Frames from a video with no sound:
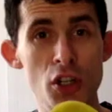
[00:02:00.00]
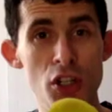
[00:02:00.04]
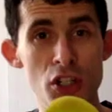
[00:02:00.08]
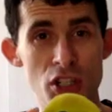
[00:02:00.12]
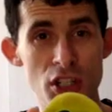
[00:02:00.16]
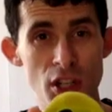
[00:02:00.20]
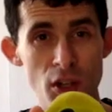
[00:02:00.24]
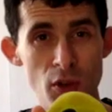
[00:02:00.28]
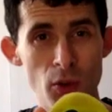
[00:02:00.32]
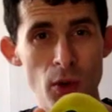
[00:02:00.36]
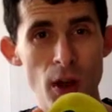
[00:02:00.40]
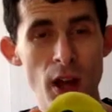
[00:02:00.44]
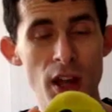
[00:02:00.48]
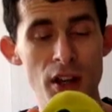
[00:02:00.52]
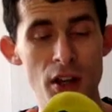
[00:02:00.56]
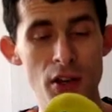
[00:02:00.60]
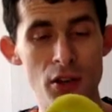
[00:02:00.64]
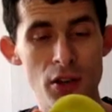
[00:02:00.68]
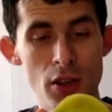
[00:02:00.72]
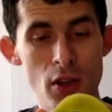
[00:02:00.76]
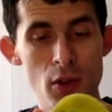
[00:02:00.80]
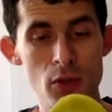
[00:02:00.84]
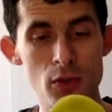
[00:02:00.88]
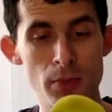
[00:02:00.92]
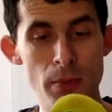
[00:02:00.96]
cushioning right
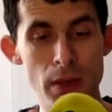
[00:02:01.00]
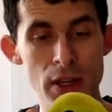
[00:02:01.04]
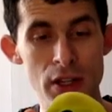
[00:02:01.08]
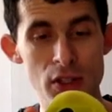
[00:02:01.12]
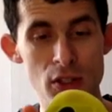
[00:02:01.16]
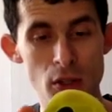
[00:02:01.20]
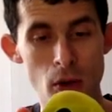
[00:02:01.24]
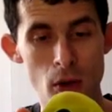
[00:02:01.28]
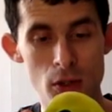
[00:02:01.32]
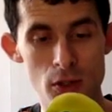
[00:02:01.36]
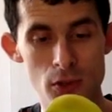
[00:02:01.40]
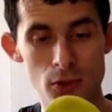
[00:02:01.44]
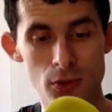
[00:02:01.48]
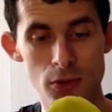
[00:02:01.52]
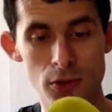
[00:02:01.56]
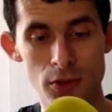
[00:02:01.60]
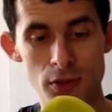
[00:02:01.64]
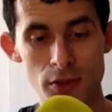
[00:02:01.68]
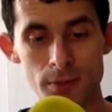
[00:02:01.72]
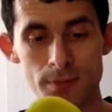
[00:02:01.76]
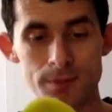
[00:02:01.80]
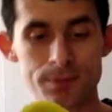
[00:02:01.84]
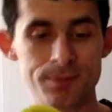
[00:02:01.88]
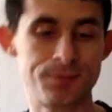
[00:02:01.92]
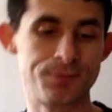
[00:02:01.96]
under those
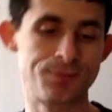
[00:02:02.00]
metatarsals.